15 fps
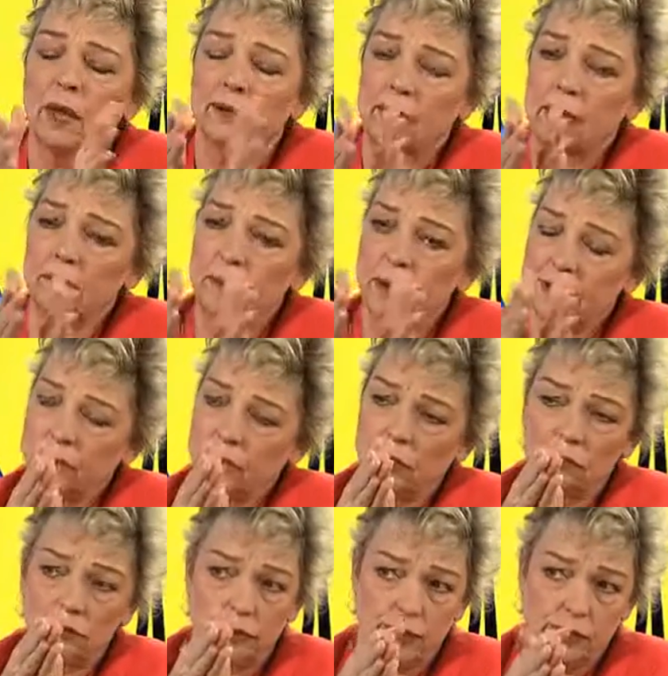done based
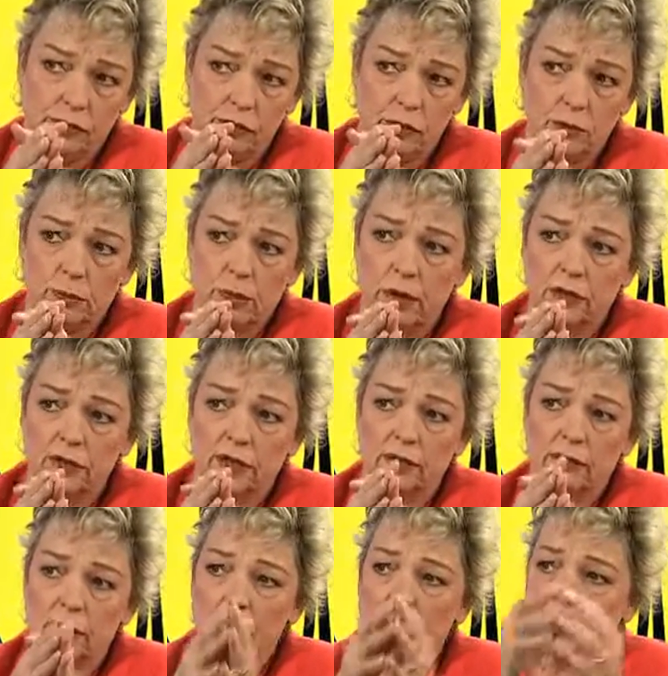on a research
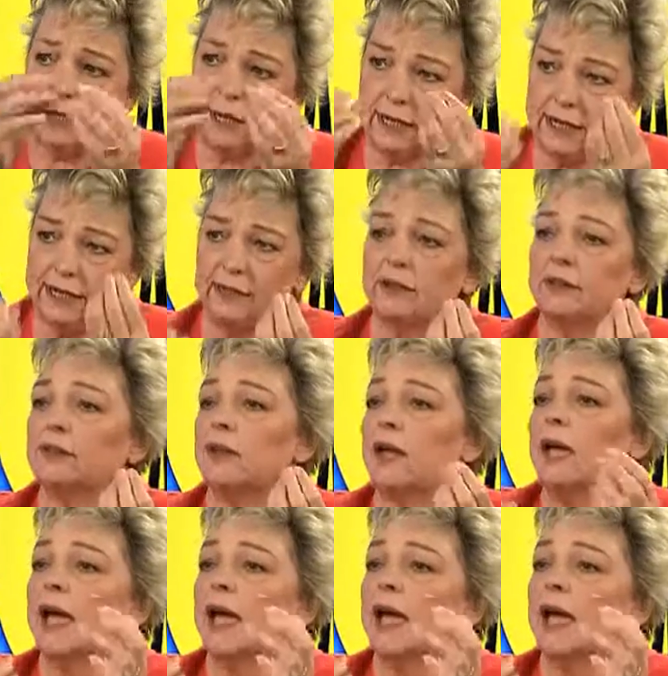project about leaders.